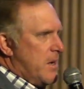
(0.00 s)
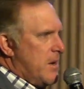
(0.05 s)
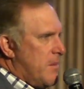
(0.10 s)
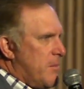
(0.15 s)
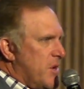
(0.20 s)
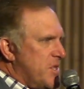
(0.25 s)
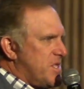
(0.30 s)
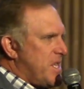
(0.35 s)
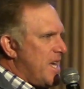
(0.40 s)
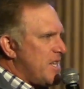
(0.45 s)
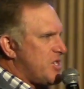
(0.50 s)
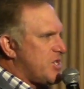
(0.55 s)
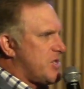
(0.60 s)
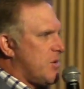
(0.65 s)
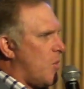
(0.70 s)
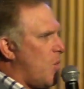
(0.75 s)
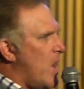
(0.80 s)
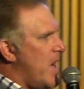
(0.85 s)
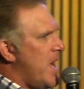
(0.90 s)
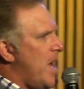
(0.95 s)
But that's the
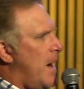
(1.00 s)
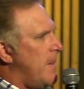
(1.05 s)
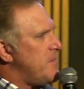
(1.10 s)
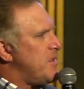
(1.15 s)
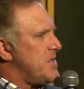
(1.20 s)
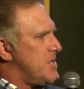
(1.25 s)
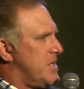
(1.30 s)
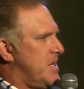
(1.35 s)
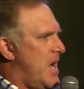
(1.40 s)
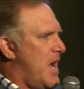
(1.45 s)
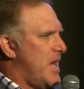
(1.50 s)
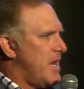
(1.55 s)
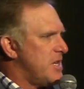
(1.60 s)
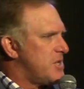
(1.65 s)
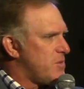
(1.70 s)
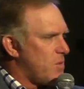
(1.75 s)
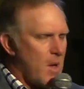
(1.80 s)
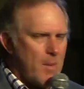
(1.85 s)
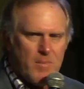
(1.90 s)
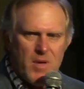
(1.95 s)
way I'm designed.
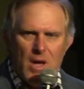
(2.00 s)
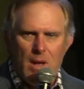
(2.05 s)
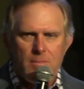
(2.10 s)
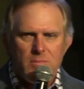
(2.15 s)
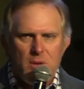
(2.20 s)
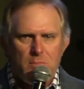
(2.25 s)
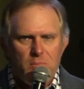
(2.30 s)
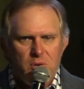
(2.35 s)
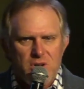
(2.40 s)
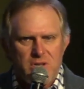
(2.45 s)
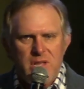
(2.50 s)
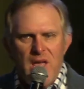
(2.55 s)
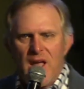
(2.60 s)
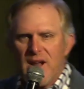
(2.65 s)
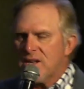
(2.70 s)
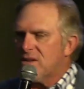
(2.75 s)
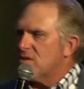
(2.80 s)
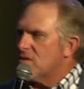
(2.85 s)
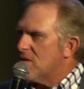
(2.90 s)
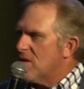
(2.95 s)
That's the way I'm, I'm the
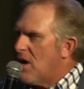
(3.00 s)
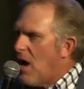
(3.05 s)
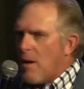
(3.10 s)
protector.